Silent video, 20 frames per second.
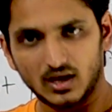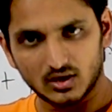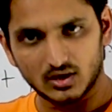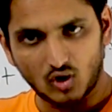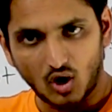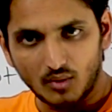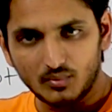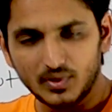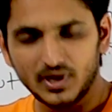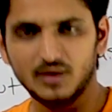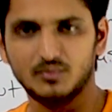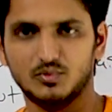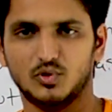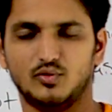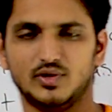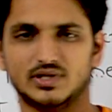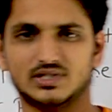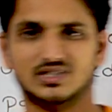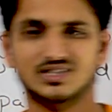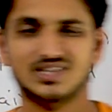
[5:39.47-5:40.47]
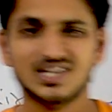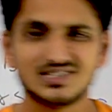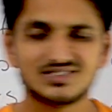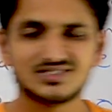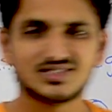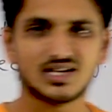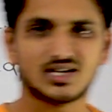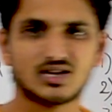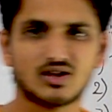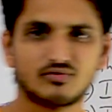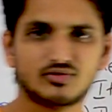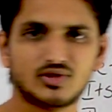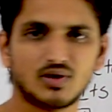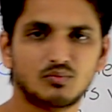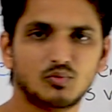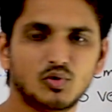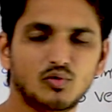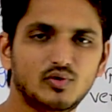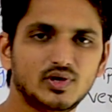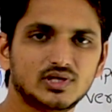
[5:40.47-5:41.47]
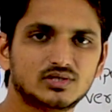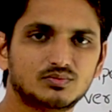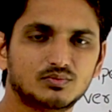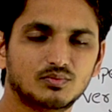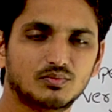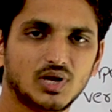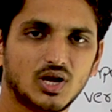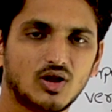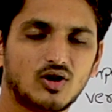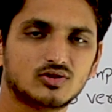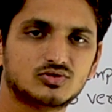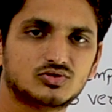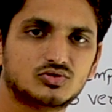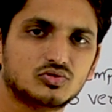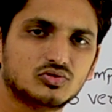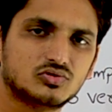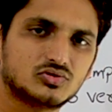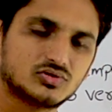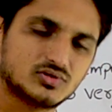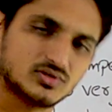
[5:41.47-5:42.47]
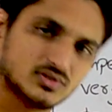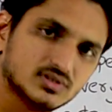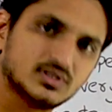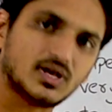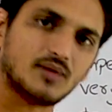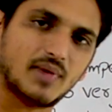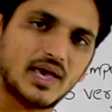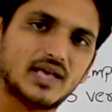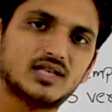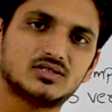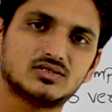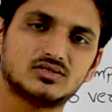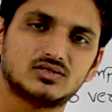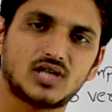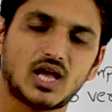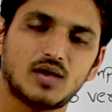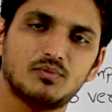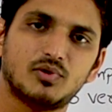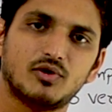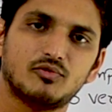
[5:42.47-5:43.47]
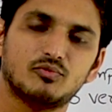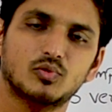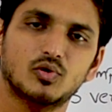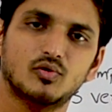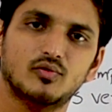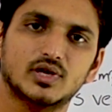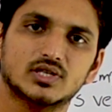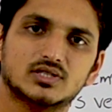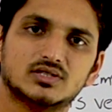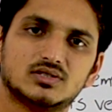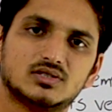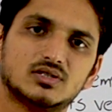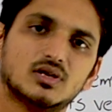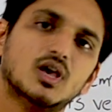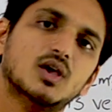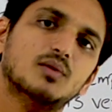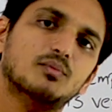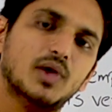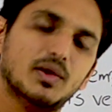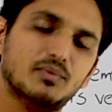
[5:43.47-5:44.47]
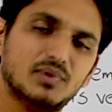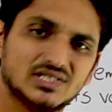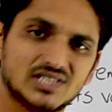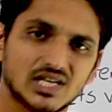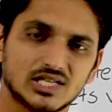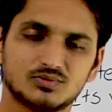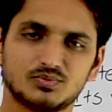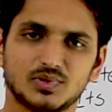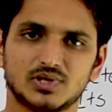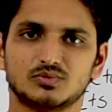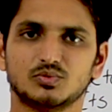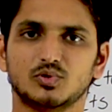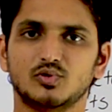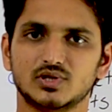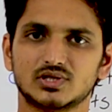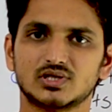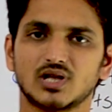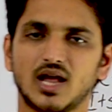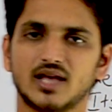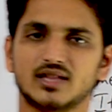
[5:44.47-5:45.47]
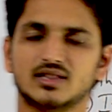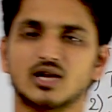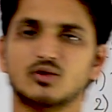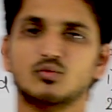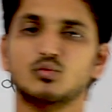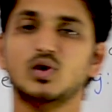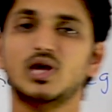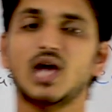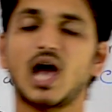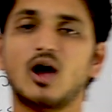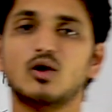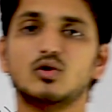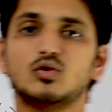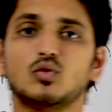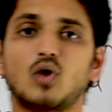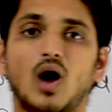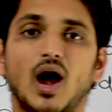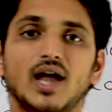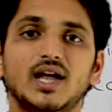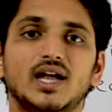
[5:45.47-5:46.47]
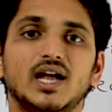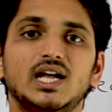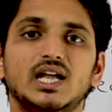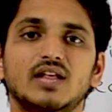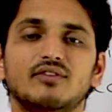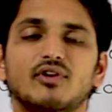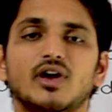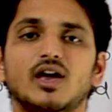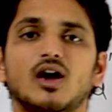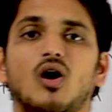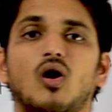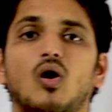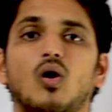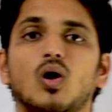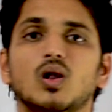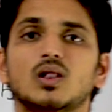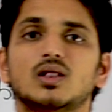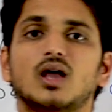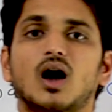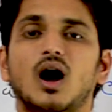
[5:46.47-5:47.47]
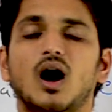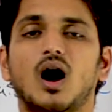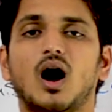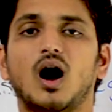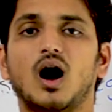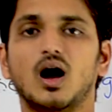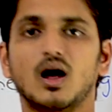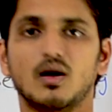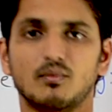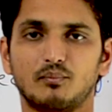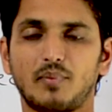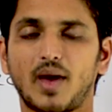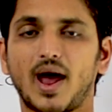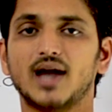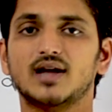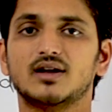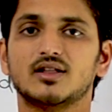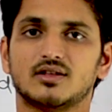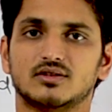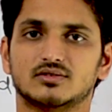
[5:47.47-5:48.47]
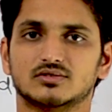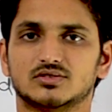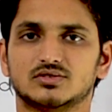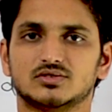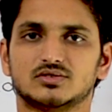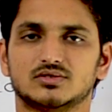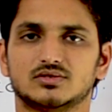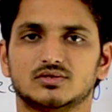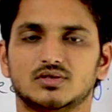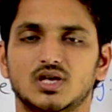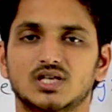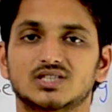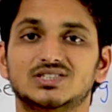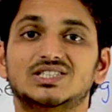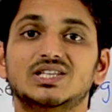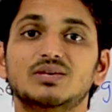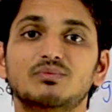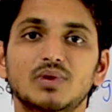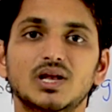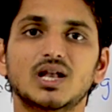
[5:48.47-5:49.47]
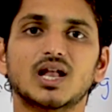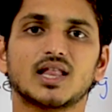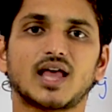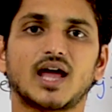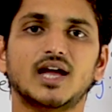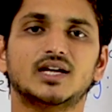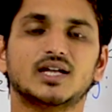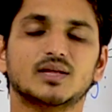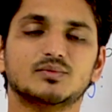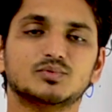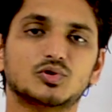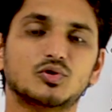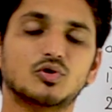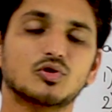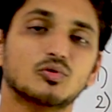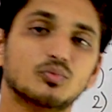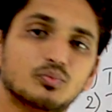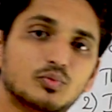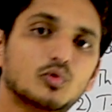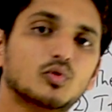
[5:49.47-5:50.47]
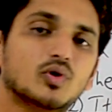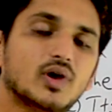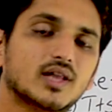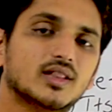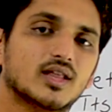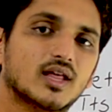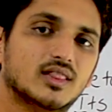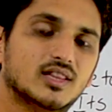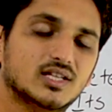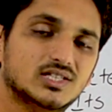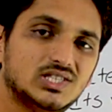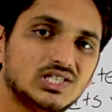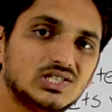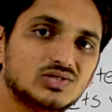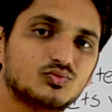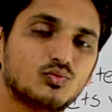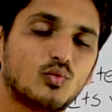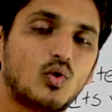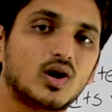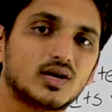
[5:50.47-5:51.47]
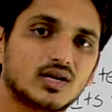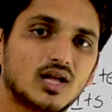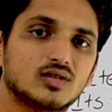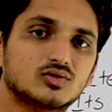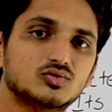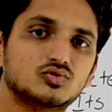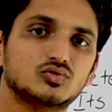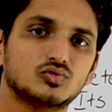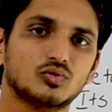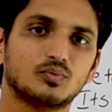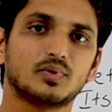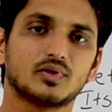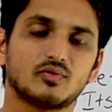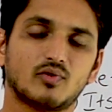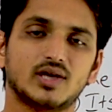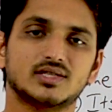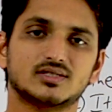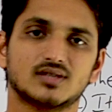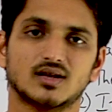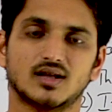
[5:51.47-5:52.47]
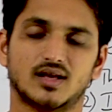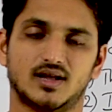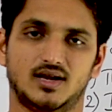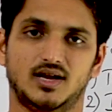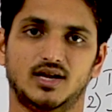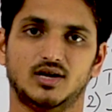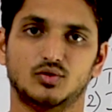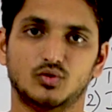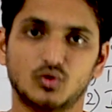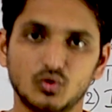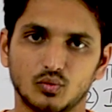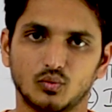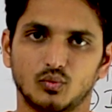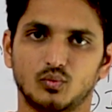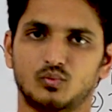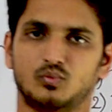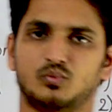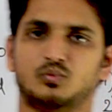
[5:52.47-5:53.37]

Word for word: comedy movies, this set of the movies belongs to some X type of movies, maybe suspense movies, like that. We have to identify all the patterns, similar items grouped together. This is what unsupervised learning do.